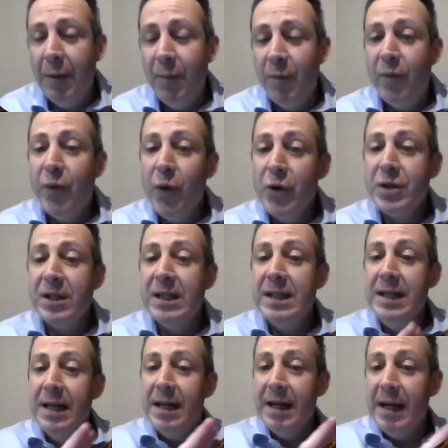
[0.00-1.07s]
firstly,
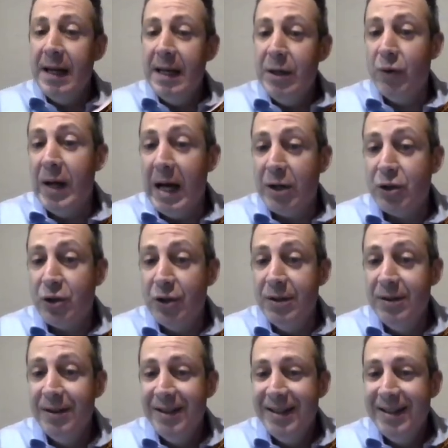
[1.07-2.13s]
an introduction
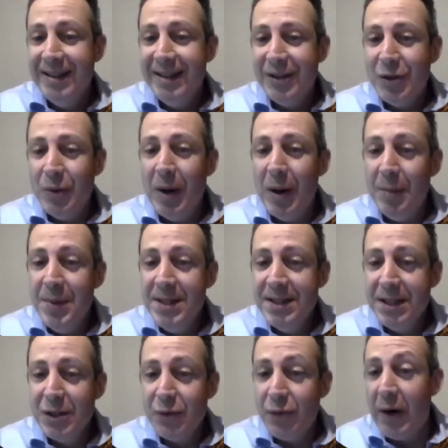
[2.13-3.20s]
to our business,
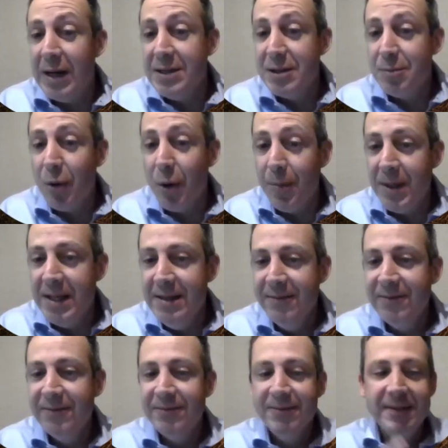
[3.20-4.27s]
Fraser's Property,
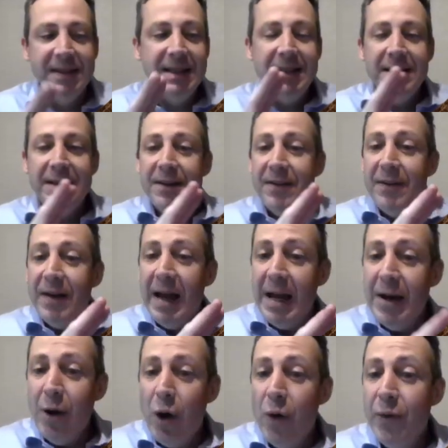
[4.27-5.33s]
an
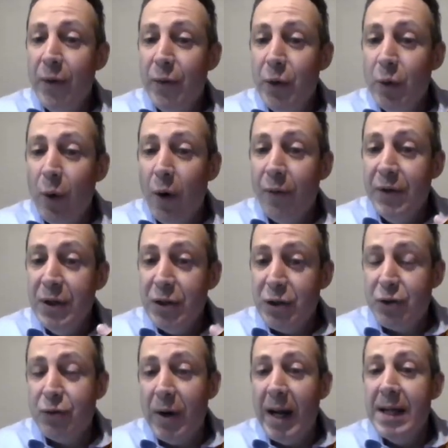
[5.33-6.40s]
overview of the
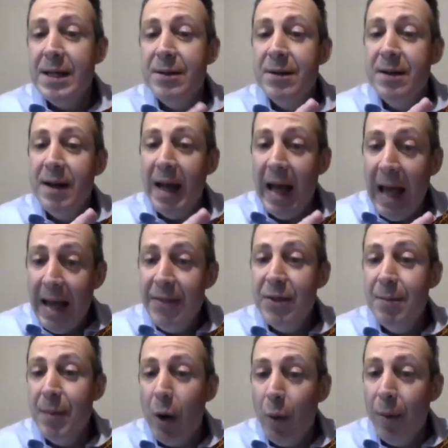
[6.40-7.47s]
Australian and the
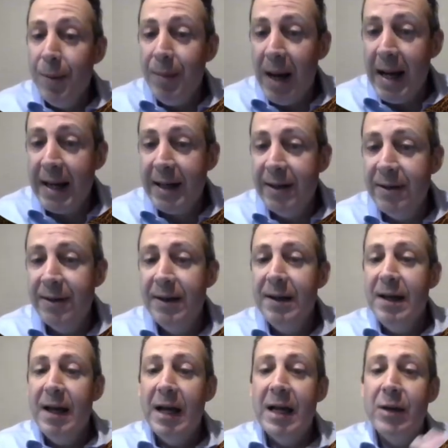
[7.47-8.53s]
Melbourne market,
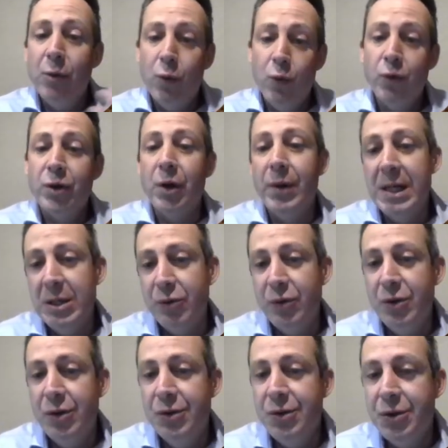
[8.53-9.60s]
and also
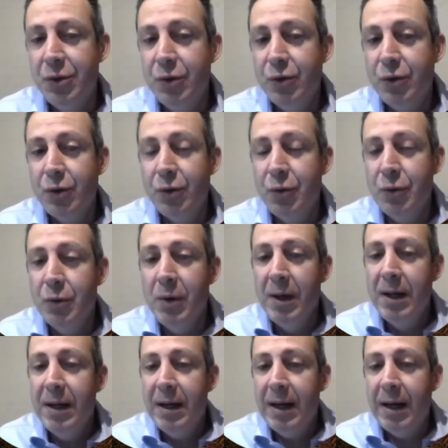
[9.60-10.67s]
introduce you to
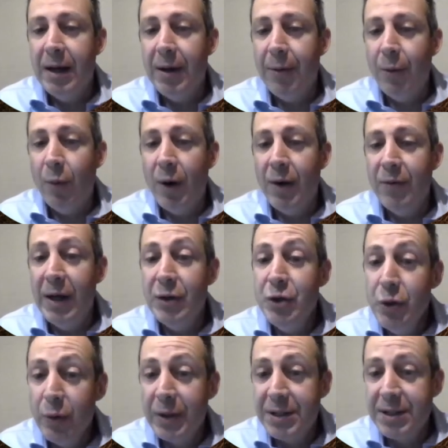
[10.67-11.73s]
one of our
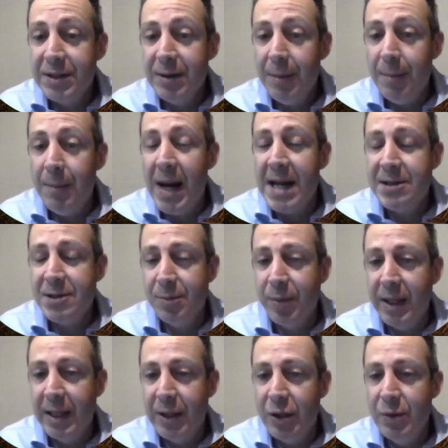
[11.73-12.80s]
newest master
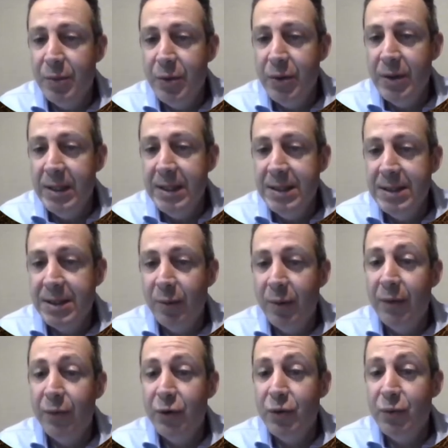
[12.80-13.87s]
plan communities that
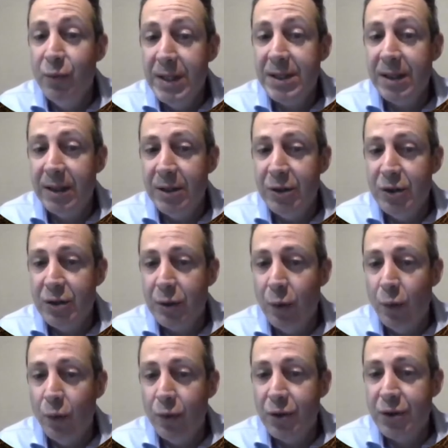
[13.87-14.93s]
we've recently just
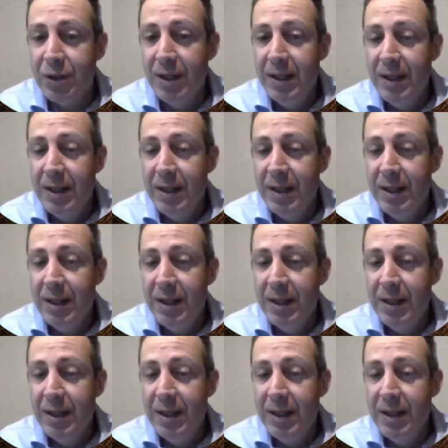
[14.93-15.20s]
launched